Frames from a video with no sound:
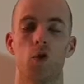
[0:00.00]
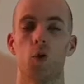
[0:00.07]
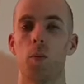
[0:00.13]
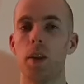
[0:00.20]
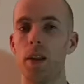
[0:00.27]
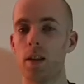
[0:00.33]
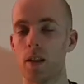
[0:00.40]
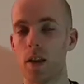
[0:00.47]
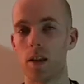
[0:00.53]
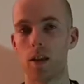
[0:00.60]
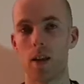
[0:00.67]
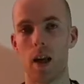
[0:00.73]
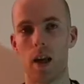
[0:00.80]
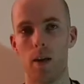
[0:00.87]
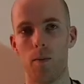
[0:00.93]
So please take
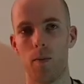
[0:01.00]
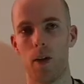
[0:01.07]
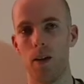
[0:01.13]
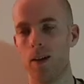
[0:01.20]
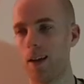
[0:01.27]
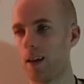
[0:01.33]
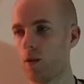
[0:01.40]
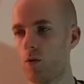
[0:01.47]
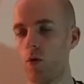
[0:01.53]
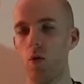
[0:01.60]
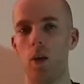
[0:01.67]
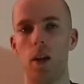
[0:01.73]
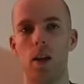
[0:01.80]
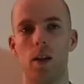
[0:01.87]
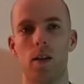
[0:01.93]
the time in the next
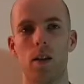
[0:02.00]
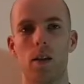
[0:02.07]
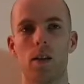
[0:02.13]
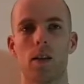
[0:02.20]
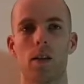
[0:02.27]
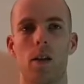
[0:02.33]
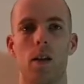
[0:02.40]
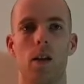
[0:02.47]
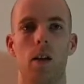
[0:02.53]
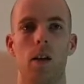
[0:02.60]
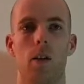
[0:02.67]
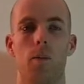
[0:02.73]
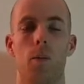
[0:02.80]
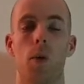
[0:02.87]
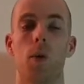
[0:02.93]
few days, this
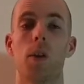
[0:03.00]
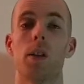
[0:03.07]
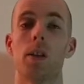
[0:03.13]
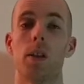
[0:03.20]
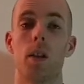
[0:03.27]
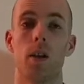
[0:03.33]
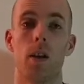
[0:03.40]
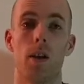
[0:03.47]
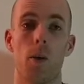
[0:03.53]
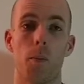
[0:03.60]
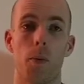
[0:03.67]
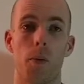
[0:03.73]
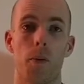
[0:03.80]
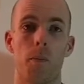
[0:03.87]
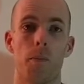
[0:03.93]
month is nearly
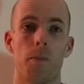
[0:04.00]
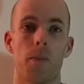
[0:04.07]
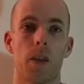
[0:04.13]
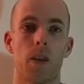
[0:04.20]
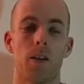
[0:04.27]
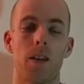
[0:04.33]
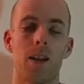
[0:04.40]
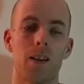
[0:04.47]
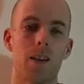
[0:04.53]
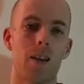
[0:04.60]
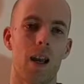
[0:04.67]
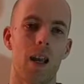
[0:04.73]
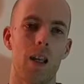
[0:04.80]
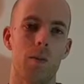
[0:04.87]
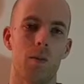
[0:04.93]
up, take the
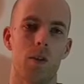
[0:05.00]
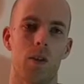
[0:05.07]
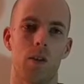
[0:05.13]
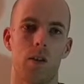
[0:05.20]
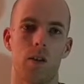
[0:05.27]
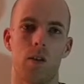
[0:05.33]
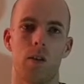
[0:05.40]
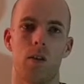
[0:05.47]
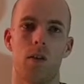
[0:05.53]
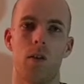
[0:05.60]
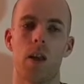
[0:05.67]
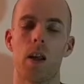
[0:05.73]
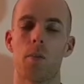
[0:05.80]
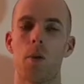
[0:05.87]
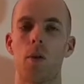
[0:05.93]
time to
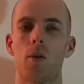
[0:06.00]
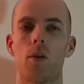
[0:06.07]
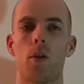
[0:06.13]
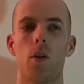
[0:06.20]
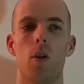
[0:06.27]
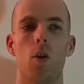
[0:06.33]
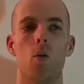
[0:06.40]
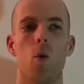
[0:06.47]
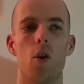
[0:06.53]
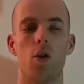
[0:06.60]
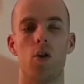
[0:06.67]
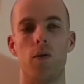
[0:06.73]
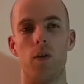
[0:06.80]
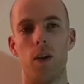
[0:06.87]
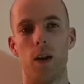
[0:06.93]
think about
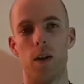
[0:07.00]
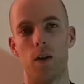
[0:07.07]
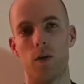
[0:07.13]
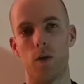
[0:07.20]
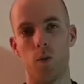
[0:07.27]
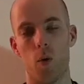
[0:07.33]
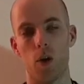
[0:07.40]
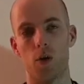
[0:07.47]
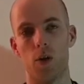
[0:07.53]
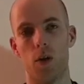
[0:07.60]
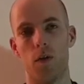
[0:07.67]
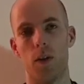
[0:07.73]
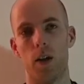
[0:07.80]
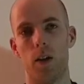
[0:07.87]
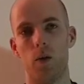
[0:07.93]
what you've learned from watching
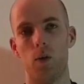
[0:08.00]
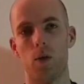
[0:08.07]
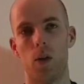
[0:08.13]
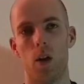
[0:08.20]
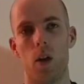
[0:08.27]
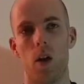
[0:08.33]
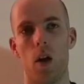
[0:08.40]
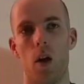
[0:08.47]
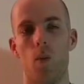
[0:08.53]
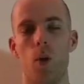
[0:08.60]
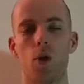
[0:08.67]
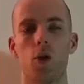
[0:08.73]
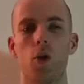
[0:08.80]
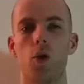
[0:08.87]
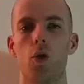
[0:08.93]
the videos and
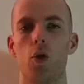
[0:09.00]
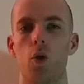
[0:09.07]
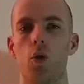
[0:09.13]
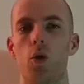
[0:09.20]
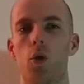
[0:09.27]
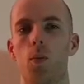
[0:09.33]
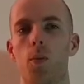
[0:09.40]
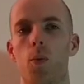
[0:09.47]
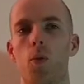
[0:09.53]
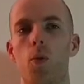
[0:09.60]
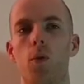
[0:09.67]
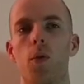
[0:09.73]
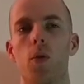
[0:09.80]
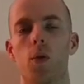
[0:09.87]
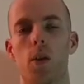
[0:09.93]
what you could do to
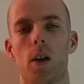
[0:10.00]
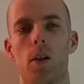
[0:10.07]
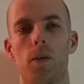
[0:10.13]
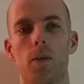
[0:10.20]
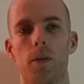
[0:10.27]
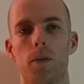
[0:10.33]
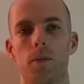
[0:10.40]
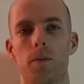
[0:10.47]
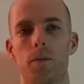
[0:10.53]
improve yourself.